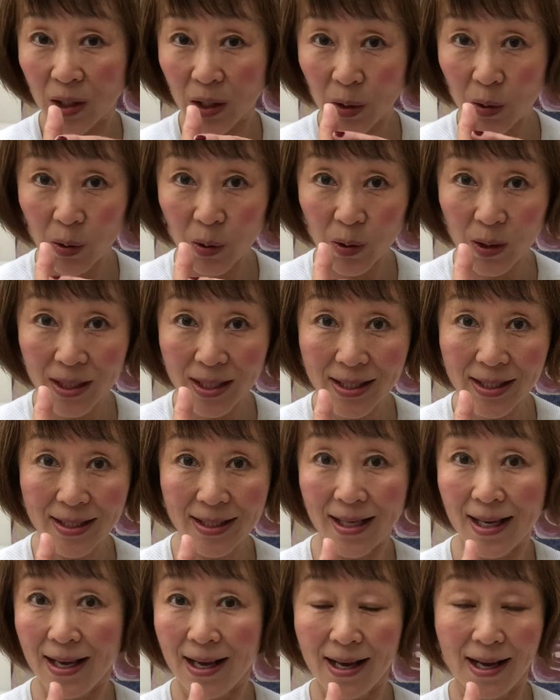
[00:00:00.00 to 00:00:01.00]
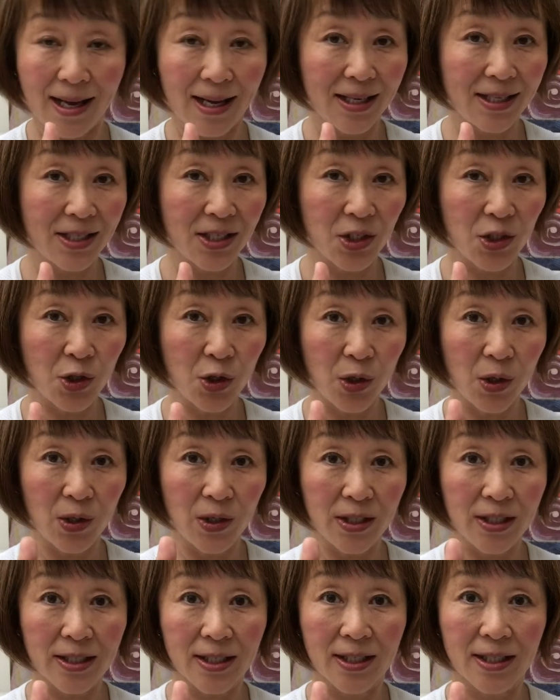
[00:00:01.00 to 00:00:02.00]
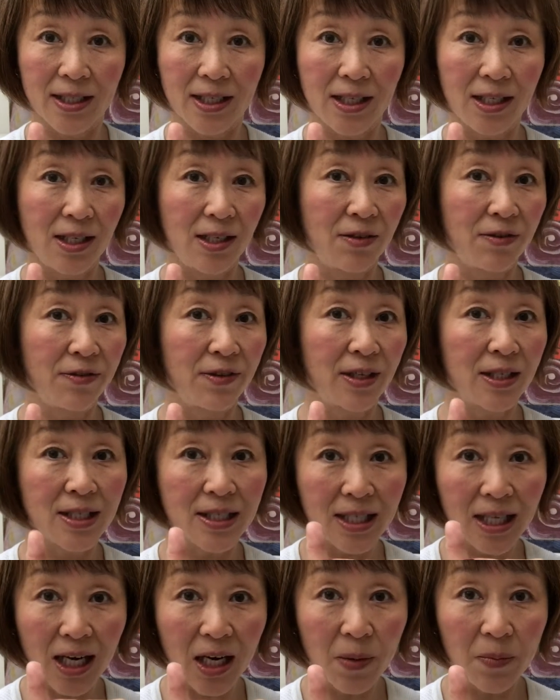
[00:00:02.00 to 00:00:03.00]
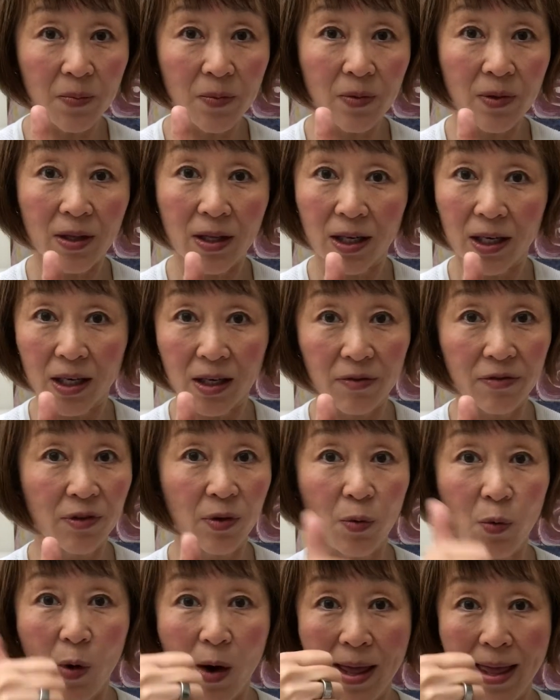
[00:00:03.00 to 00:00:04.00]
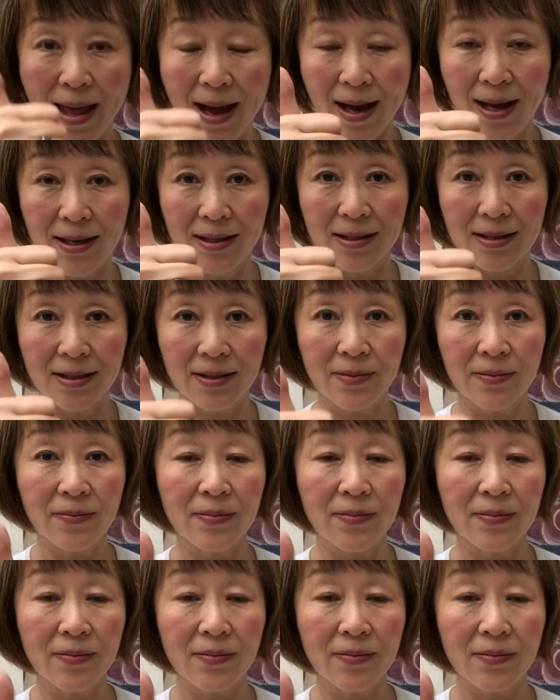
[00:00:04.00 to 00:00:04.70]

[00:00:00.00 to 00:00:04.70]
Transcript: crease at the joint of the thumb of the one hand